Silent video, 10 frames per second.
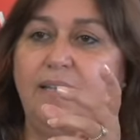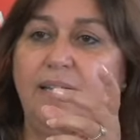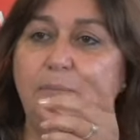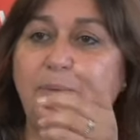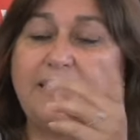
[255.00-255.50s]

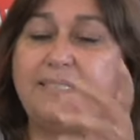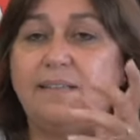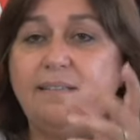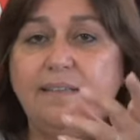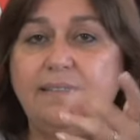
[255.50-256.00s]
And by
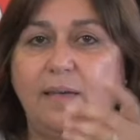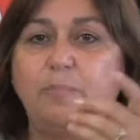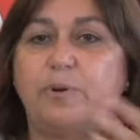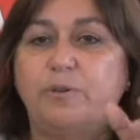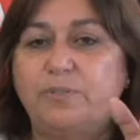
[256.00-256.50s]
studying
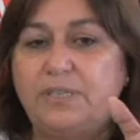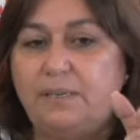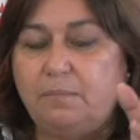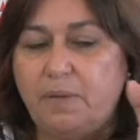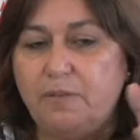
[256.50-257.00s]
that
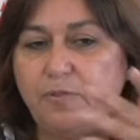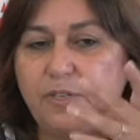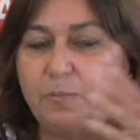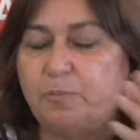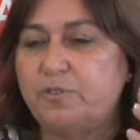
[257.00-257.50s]
protein, my
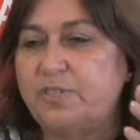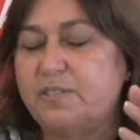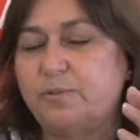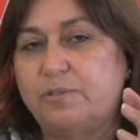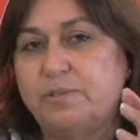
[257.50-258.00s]
first
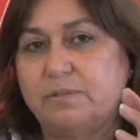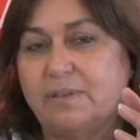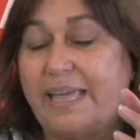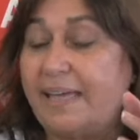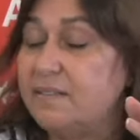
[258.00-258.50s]
projects were on
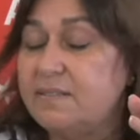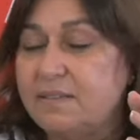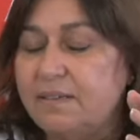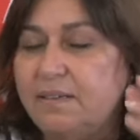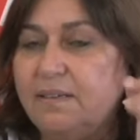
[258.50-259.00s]

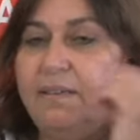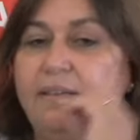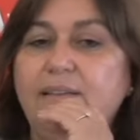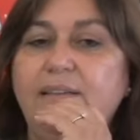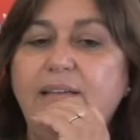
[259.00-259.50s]
cancer.
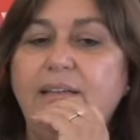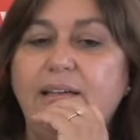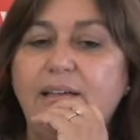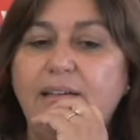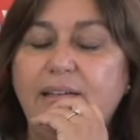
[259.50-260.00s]

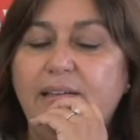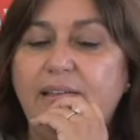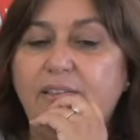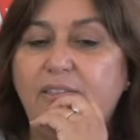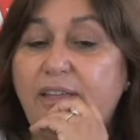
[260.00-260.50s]

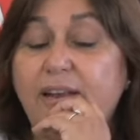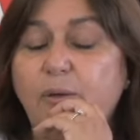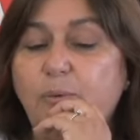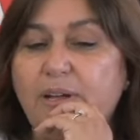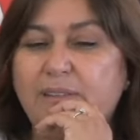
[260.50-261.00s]
Then
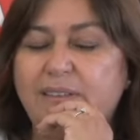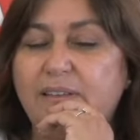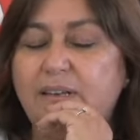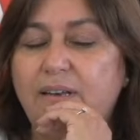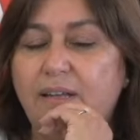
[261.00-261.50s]
I worked
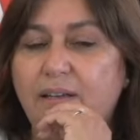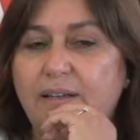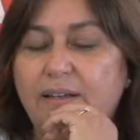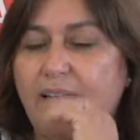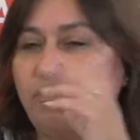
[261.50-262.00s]
in
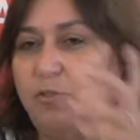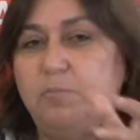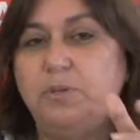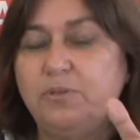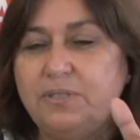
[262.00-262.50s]

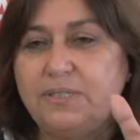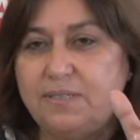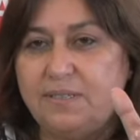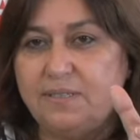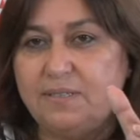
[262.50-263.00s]
autoimmune
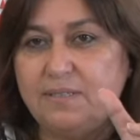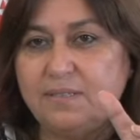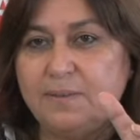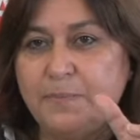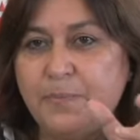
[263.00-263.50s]

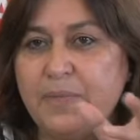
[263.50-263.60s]
diseases.